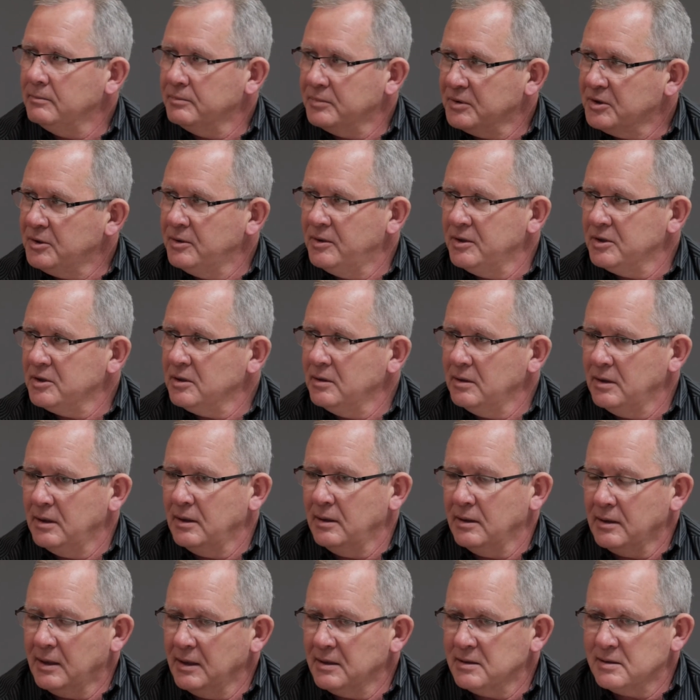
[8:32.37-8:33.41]

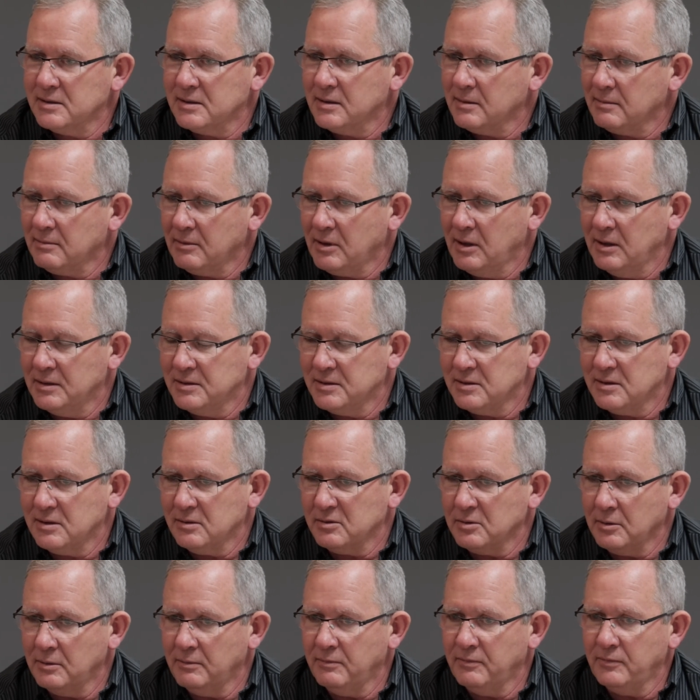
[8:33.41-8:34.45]
traditionally gets
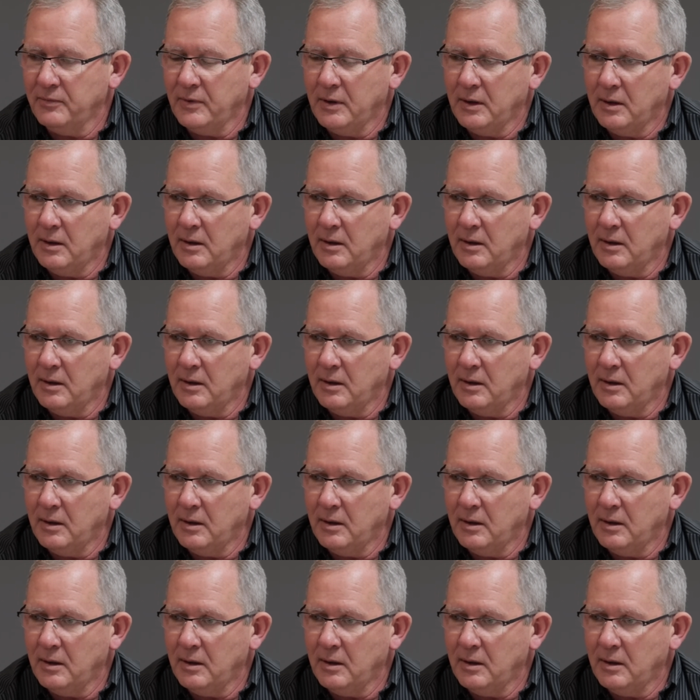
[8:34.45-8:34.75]
sort of